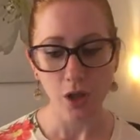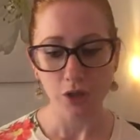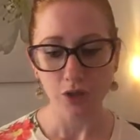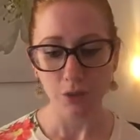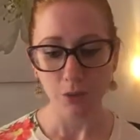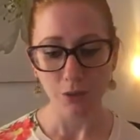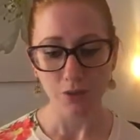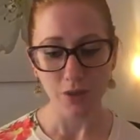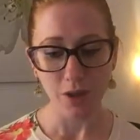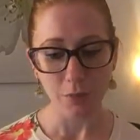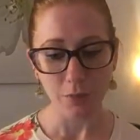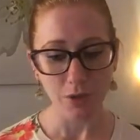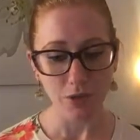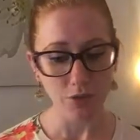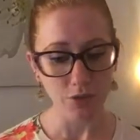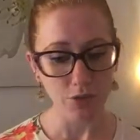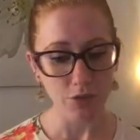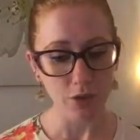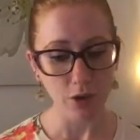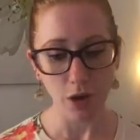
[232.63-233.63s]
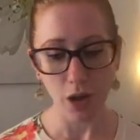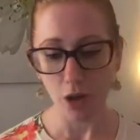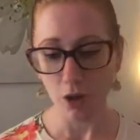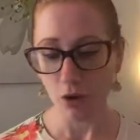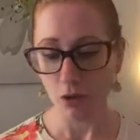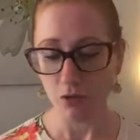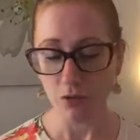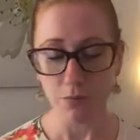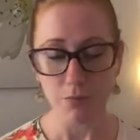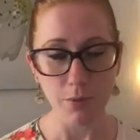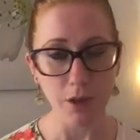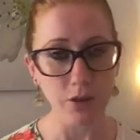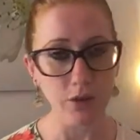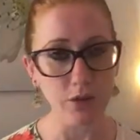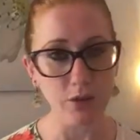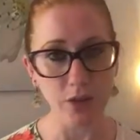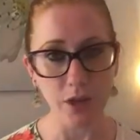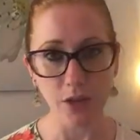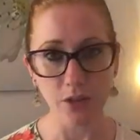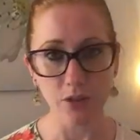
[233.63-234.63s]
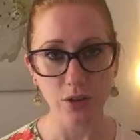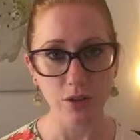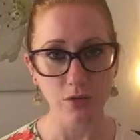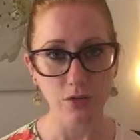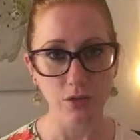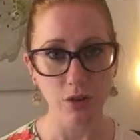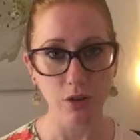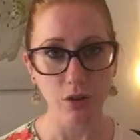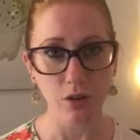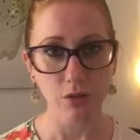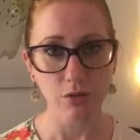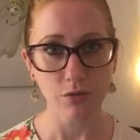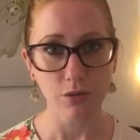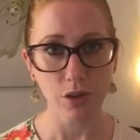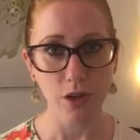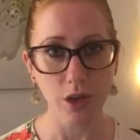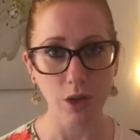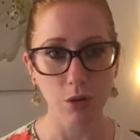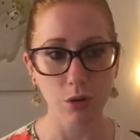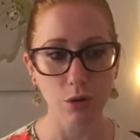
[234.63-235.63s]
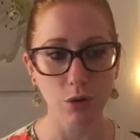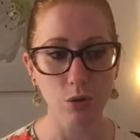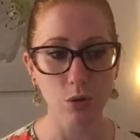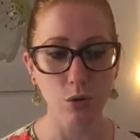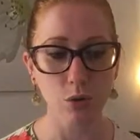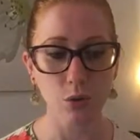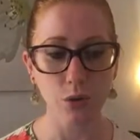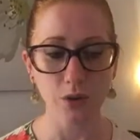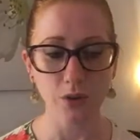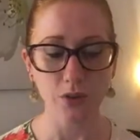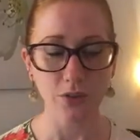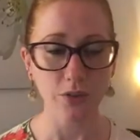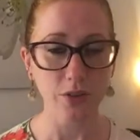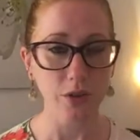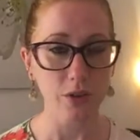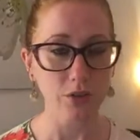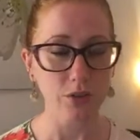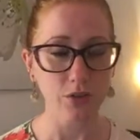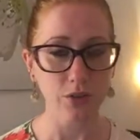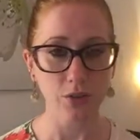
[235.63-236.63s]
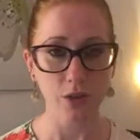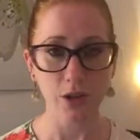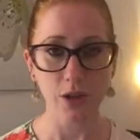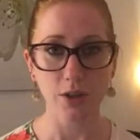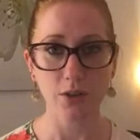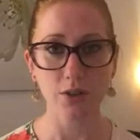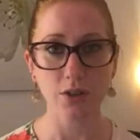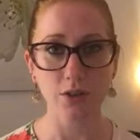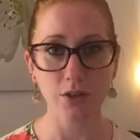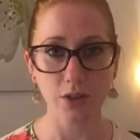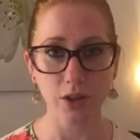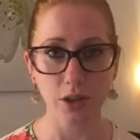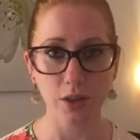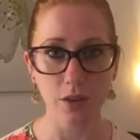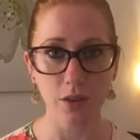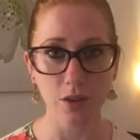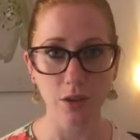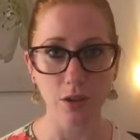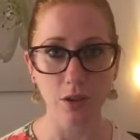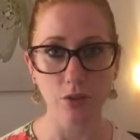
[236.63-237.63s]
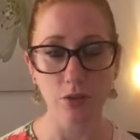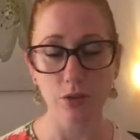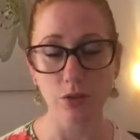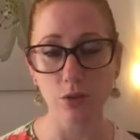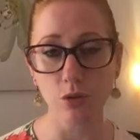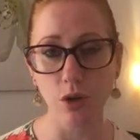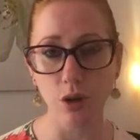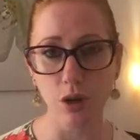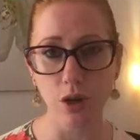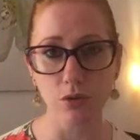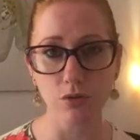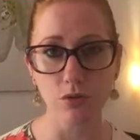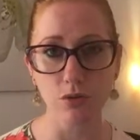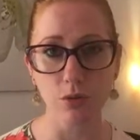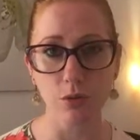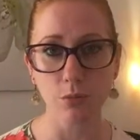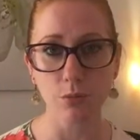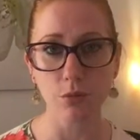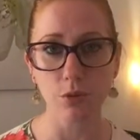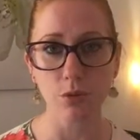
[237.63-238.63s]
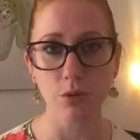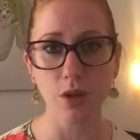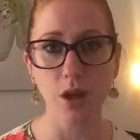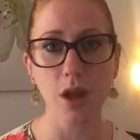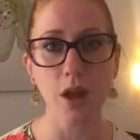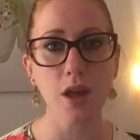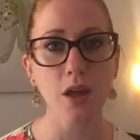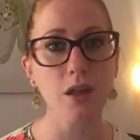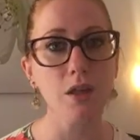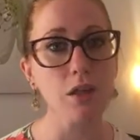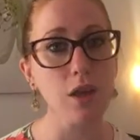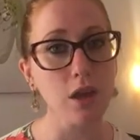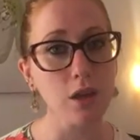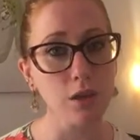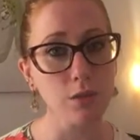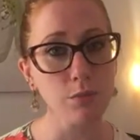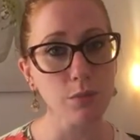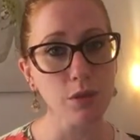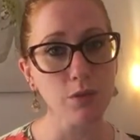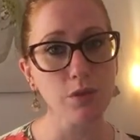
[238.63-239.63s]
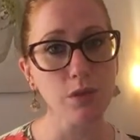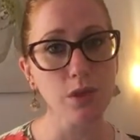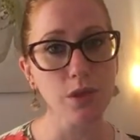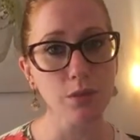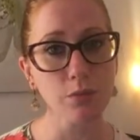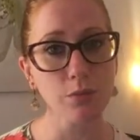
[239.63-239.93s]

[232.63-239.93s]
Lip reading: So if that means just going off and meditating for half an hour, or as I said, just going and sitting in the garden or going for a walk, that can be really